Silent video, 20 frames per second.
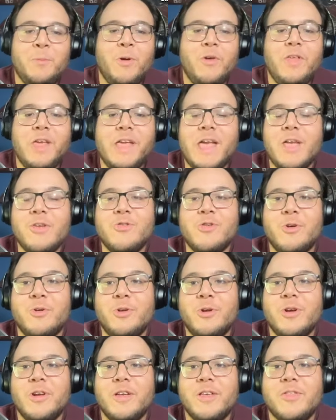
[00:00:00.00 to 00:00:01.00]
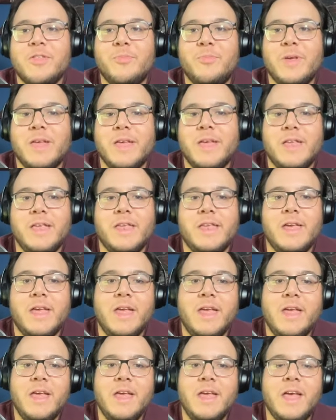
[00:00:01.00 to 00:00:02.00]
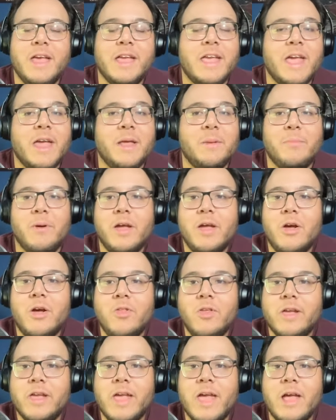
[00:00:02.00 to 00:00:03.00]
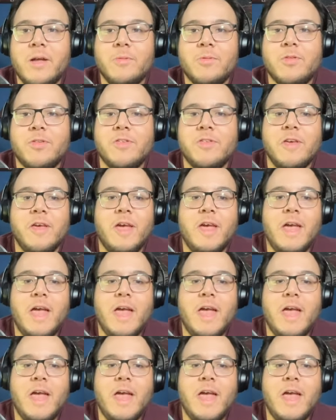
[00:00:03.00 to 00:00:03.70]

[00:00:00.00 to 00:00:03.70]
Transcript: Willie Gay Jr. has been, again, by all accounts,